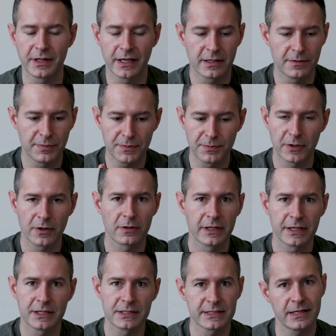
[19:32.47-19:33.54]
They could be
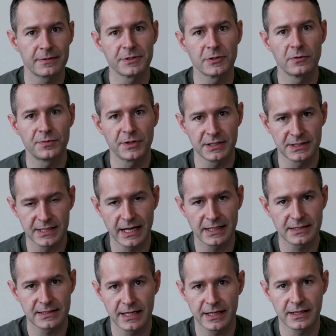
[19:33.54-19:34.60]
purely conceptual because
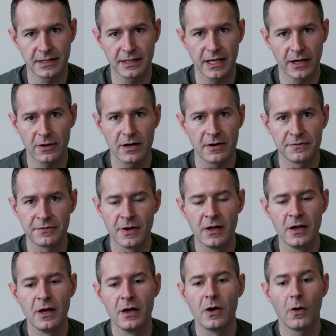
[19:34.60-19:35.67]
that's taken care of,
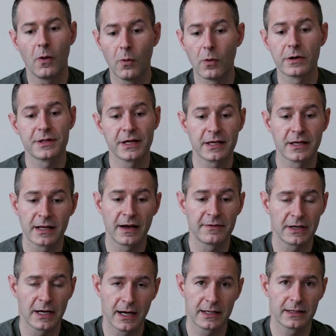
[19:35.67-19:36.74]
or they could
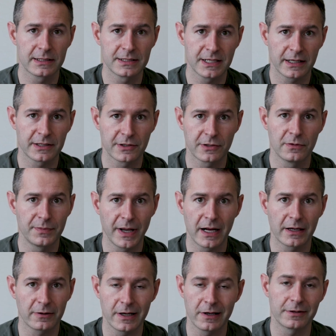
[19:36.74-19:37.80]
have a highly technical
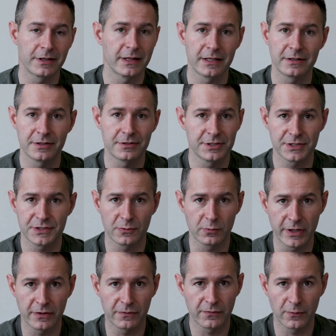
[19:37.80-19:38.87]
background and then you're just
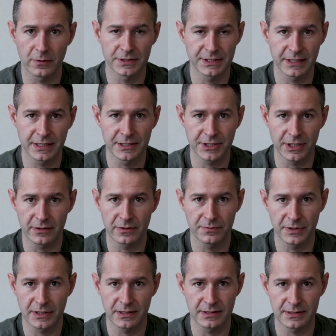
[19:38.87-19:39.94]
reinforcing each other
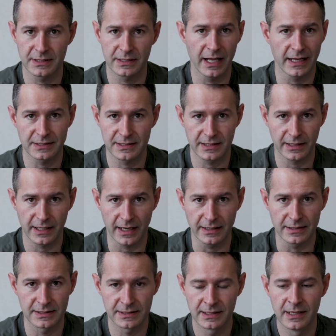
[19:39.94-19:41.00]
because that's the
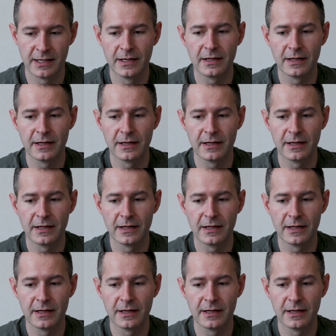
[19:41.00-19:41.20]
case.